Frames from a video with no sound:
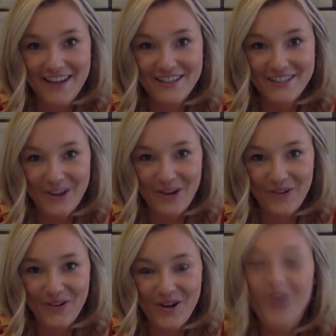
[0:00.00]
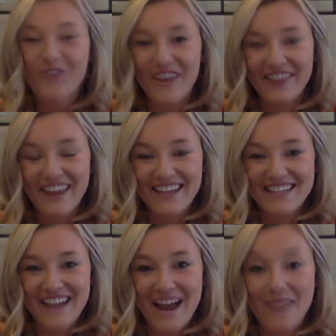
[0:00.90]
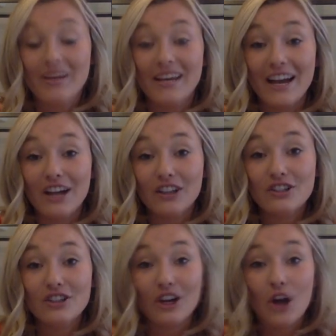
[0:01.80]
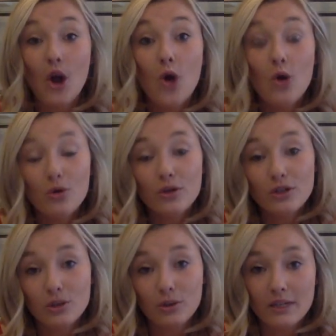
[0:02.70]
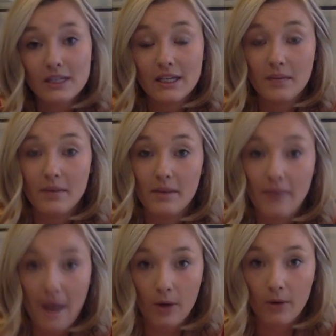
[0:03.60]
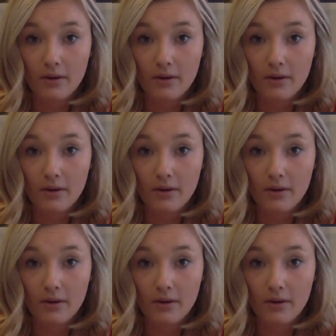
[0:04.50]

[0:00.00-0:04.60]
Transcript: So, one last time, characters are who the story is going to be about.